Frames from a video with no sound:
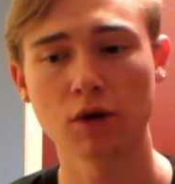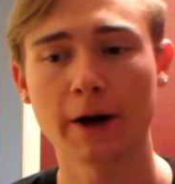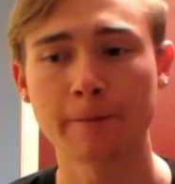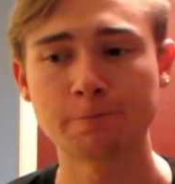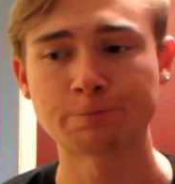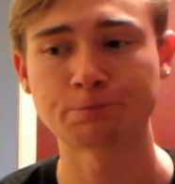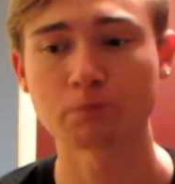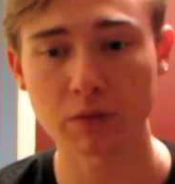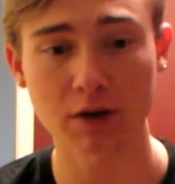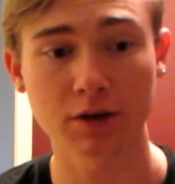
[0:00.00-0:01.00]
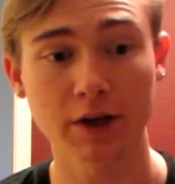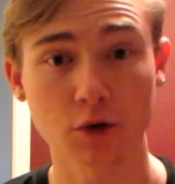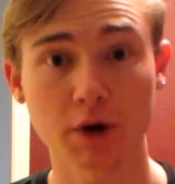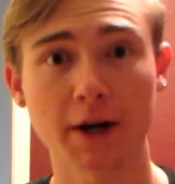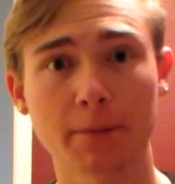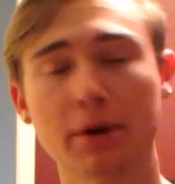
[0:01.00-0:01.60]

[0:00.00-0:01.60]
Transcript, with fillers: um, get it running.